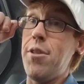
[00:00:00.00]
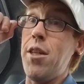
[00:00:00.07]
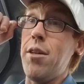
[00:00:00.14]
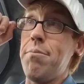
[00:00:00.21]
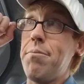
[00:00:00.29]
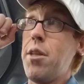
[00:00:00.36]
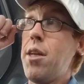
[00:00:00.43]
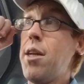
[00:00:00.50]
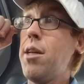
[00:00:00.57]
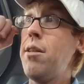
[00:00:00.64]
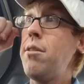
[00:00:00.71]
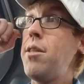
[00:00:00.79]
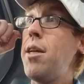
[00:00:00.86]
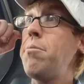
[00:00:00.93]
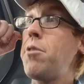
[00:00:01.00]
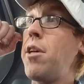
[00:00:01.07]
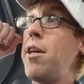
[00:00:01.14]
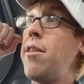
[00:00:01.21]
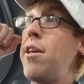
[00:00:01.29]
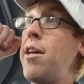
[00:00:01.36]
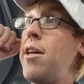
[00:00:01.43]
you know, Dems
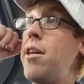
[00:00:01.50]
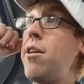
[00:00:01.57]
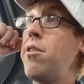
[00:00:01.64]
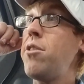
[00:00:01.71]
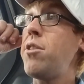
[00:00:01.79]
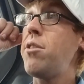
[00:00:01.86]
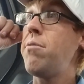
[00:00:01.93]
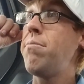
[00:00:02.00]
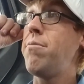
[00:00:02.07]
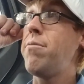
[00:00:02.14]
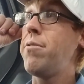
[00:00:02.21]
got the house.